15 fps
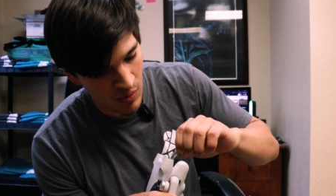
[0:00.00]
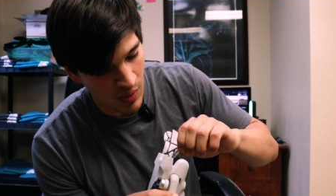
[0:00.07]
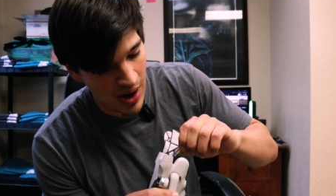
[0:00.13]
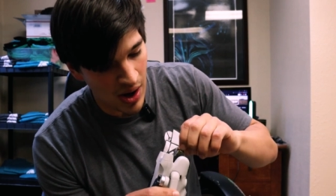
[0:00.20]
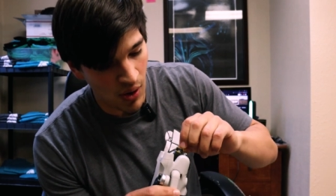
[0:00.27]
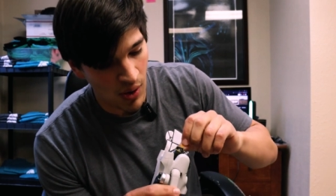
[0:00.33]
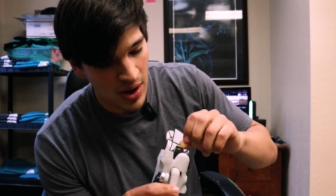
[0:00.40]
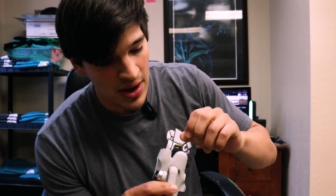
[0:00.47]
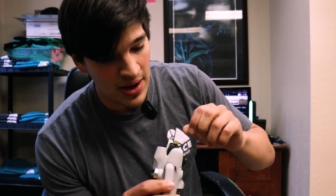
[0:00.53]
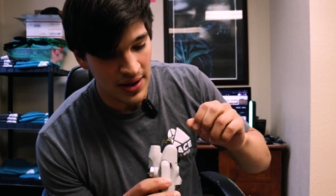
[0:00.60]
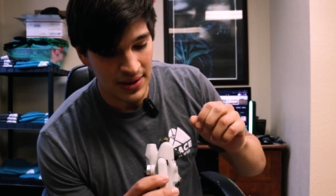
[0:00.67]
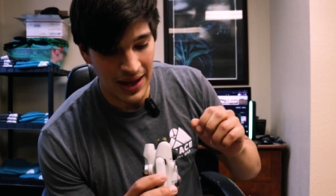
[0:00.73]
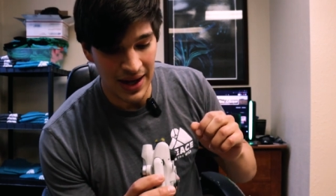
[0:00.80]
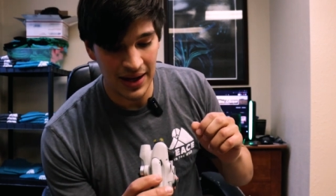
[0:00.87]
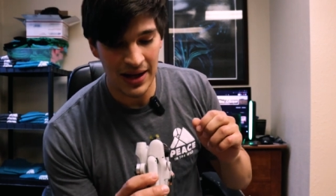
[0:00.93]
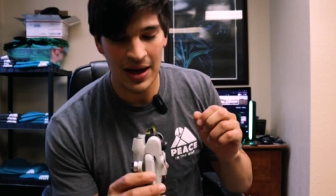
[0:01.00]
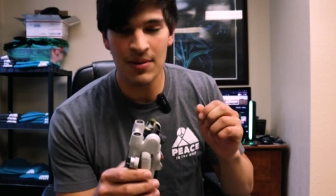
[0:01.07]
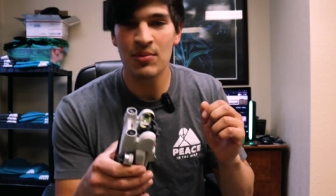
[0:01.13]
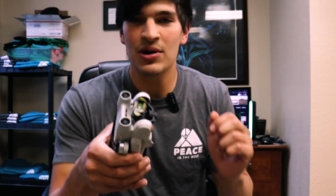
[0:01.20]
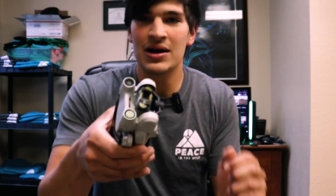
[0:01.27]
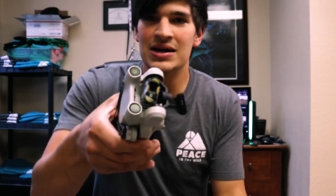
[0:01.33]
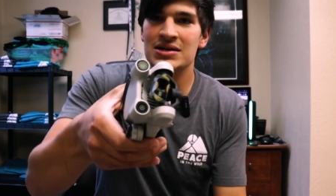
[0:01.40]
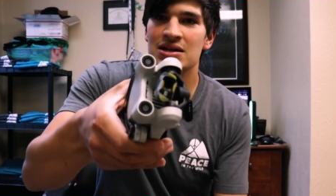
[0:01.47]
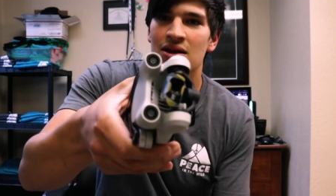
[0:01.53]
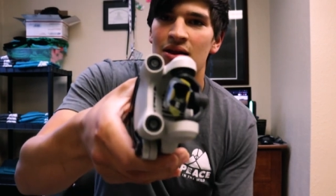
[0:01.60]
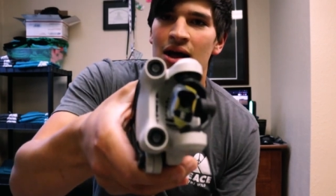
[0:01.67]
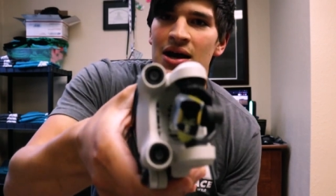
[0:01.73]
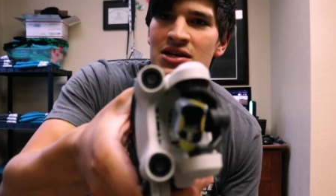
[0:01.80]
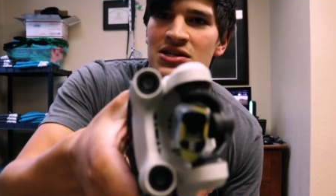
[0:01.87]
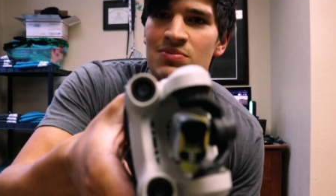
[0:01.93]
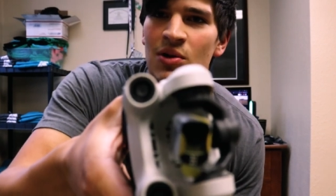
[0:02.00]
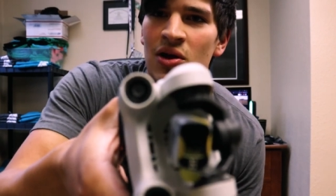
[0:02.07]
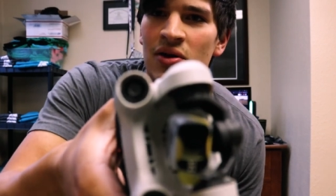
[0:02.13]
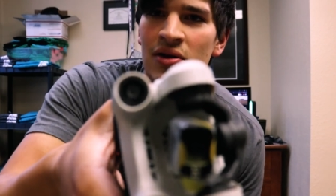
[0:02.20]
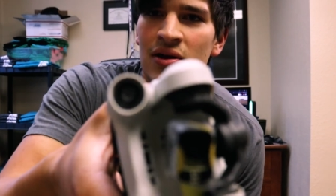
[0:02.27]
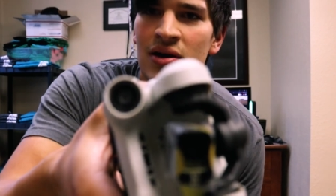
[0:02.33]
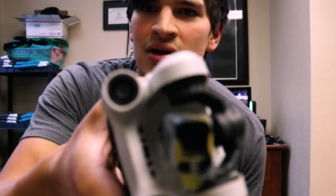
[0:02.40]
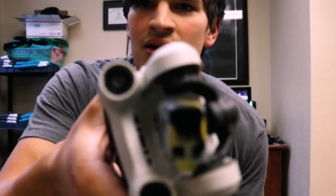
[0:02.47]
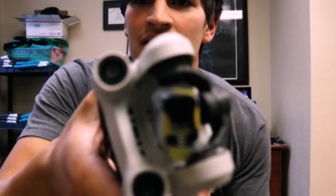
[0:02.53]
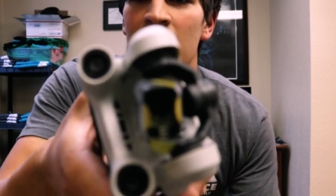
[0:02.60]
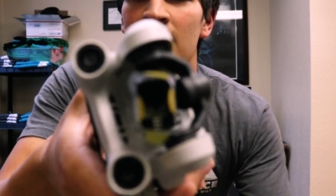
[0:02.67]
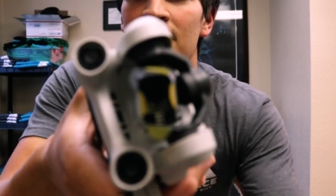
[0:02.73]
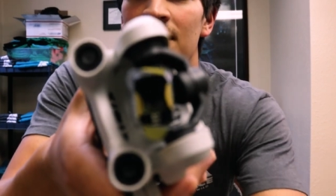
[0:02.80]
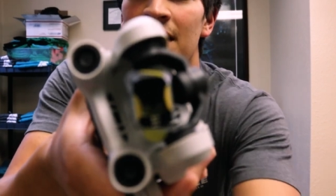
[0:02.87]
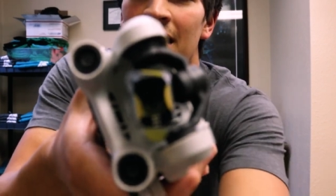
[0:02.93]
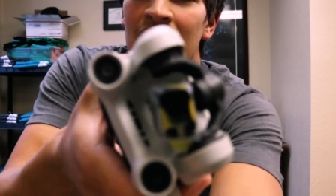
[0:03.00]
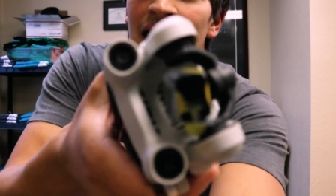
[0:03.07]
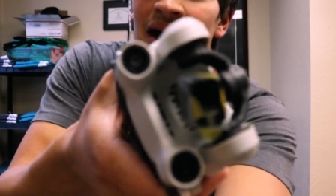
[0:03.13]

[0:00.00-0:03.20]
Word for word: Wow, that camera is a lot smaller than I